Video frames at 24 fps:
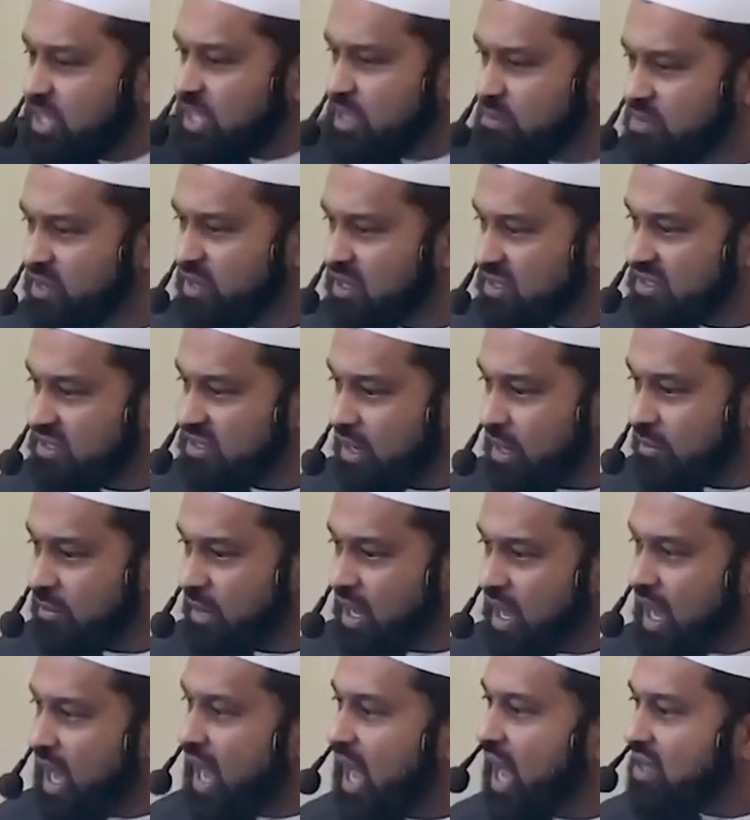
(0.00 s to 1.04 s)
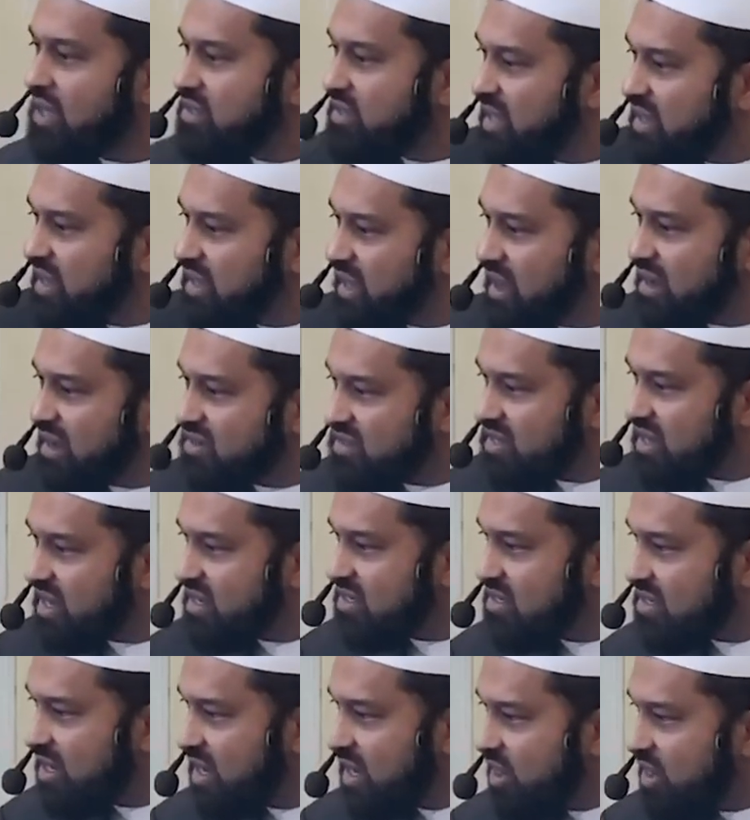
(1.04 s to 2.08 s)
that he built up? As Allah
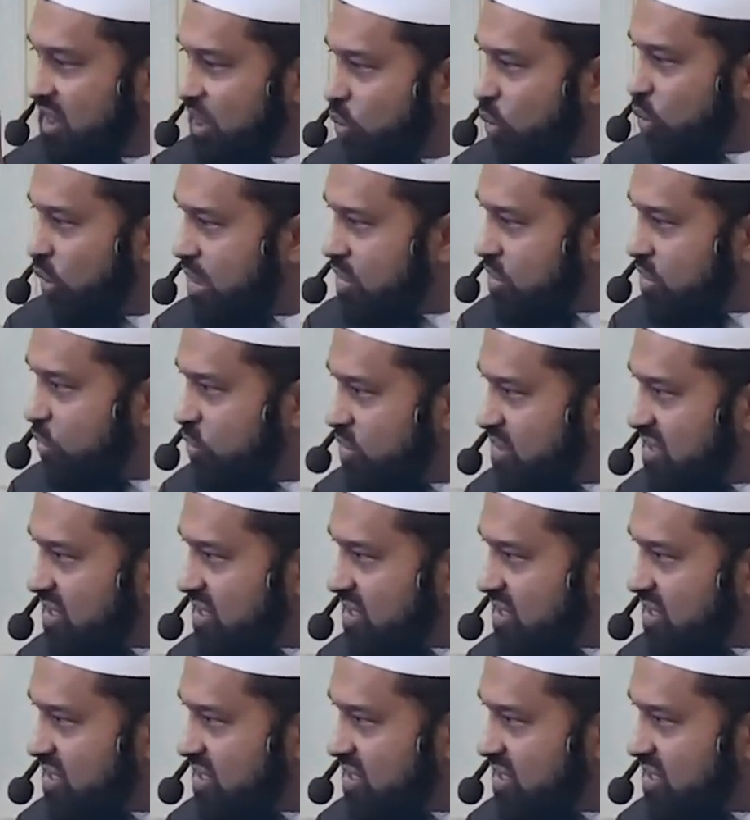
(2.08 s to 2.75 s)
says, the one